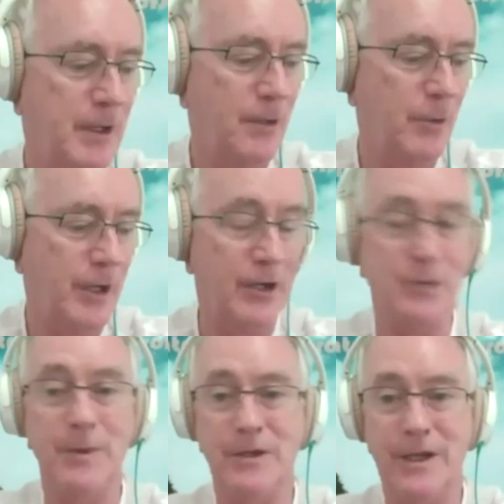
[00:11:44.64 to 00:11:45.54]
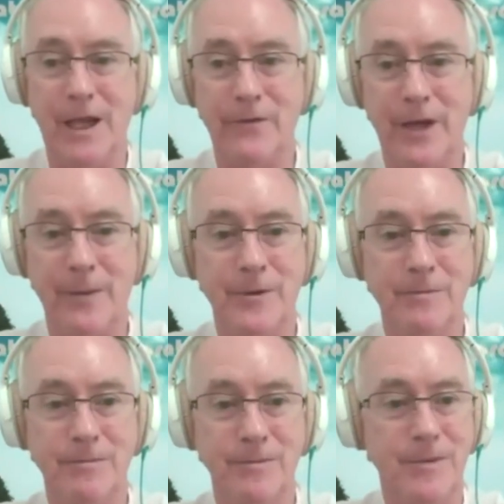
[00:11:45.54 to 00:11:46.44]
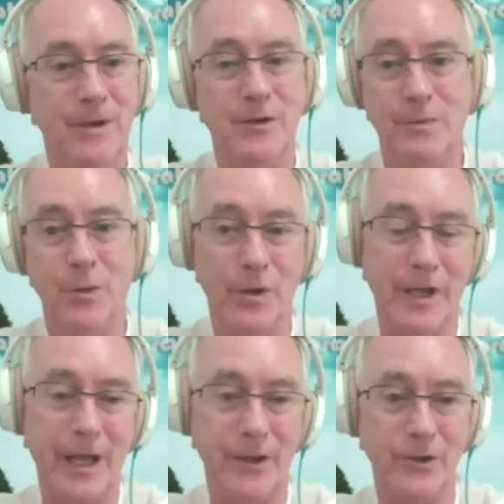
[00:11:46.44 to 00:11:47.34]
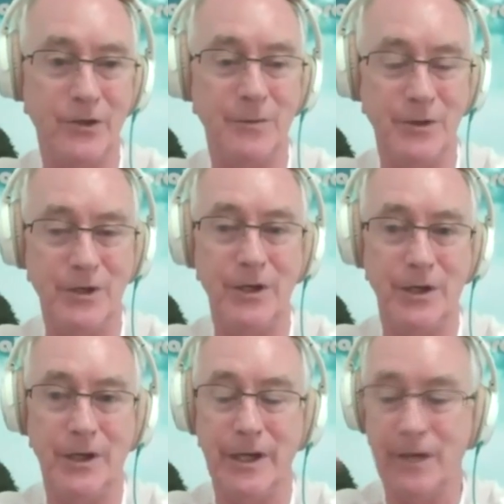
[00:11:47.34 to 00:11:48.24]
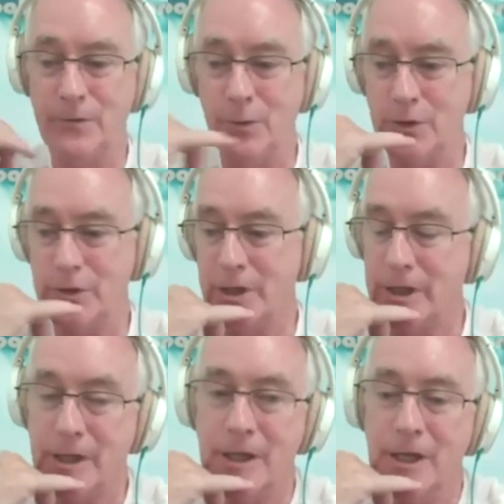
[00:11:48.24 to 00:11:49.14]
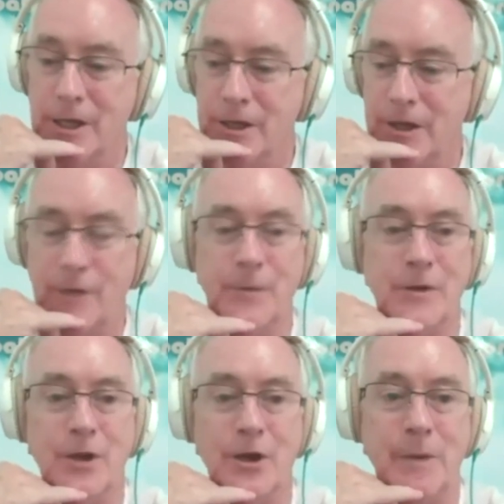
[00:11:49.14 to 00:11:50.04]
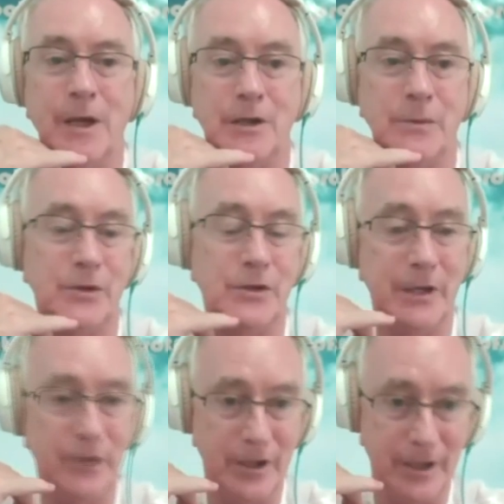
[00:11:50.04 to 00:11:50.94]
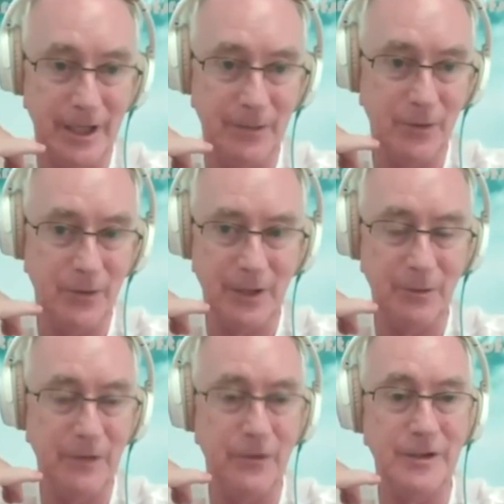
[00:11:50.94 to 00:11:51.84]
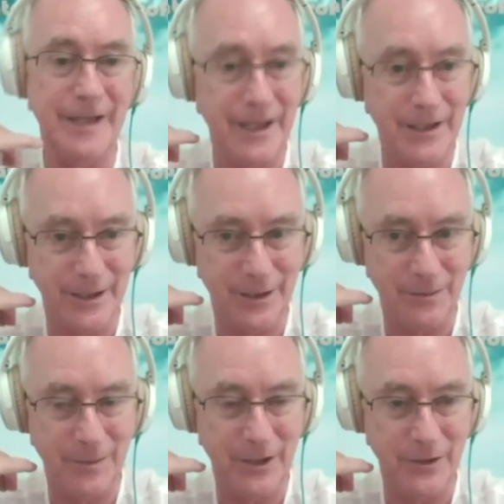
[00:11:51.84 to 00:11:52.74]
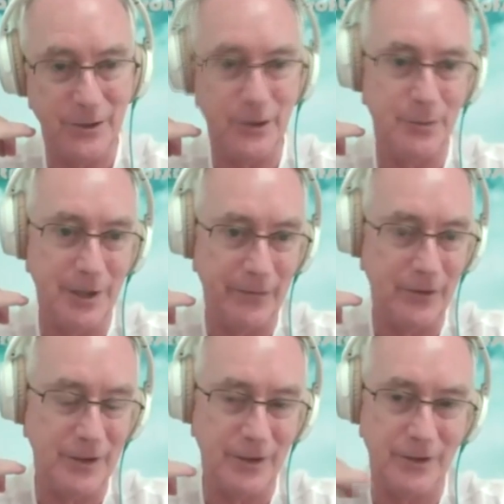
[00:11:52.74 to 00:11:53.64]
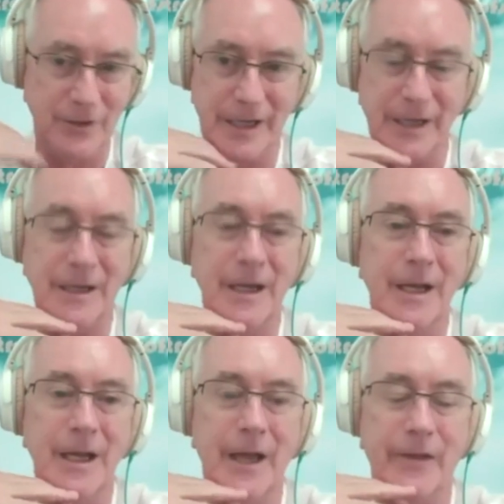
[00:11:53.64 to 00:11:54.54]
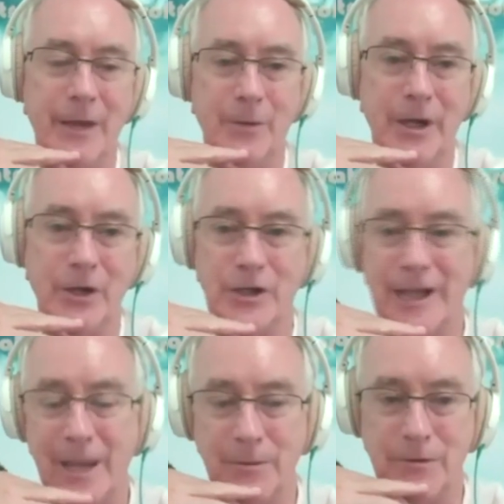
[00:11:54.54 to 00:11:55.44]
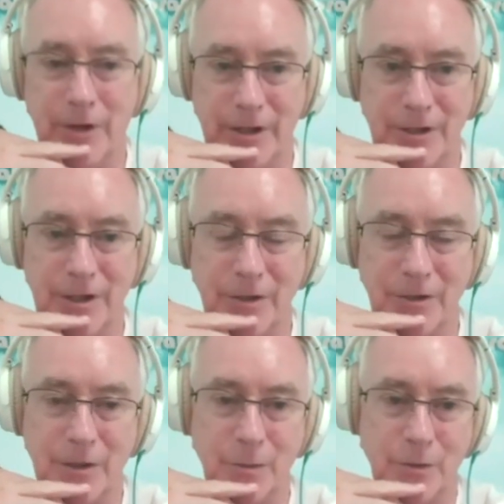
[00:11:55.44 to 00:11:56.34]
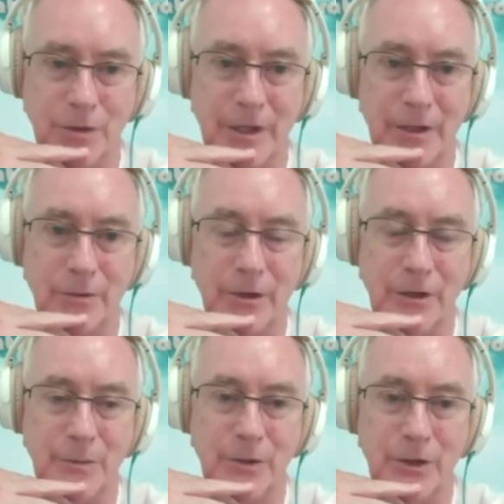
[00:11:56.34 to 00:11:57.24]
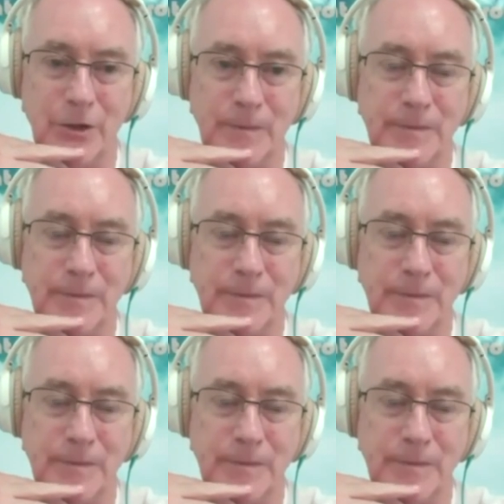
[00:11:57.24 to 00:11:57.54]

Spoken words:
What I expect to have happen is more chaos, and particularly, unfortunately, governments going back into austerity again because they believe it's their debt that matters, not the private sector's debt. And that will actually amplify the tendency towards another Great Depression.